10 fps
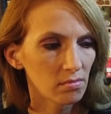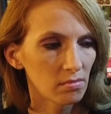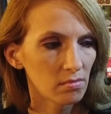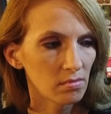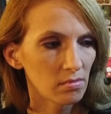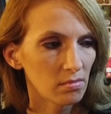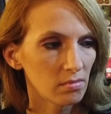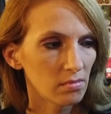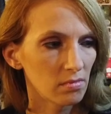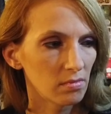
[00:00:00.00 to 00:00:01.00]

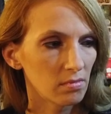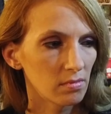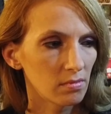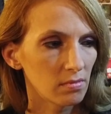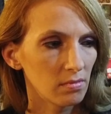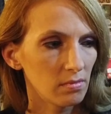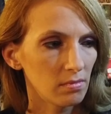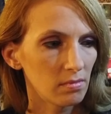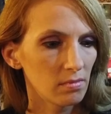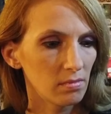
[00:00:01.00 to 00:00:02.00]

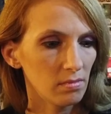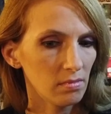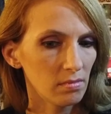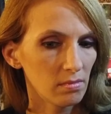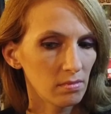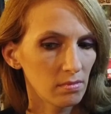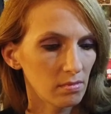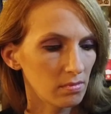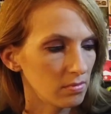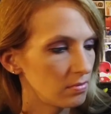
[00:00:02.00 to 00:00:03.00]

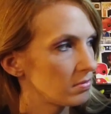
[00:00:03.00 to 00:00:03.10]
No words are spoken by the person on screen.